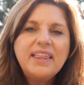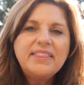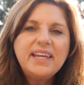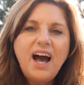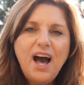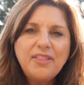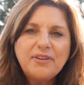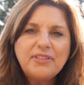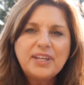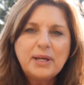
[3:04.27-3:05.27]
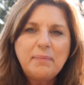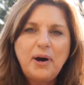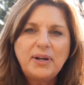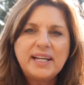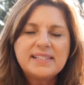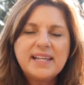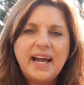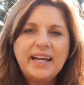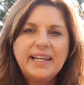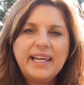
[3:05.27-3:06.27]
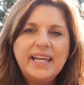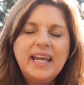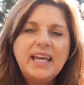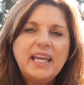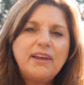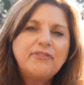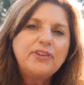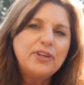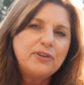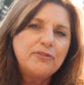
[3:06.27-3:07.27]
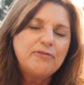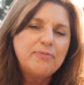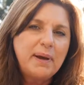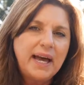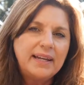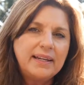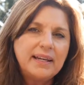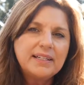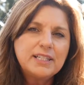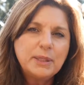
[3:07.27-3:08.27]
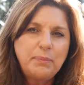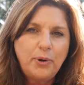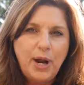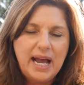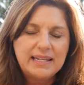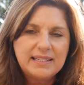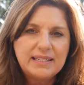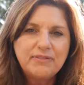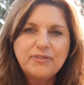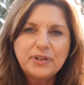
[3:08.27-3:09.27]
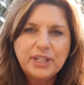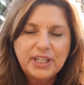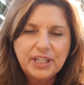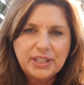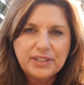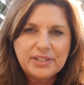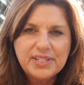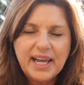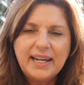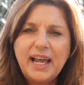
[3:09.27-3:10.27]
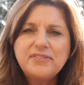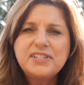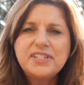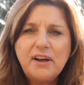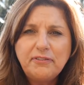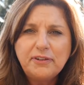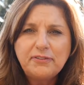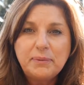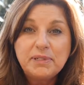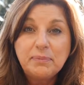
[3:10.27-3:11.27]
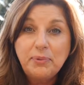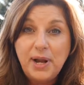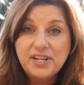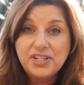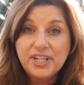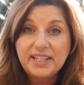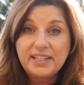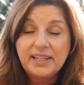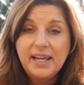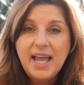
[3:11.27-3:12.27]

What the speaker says: The other thing about anxiety, if you've been depressed for years and have suffered from depression,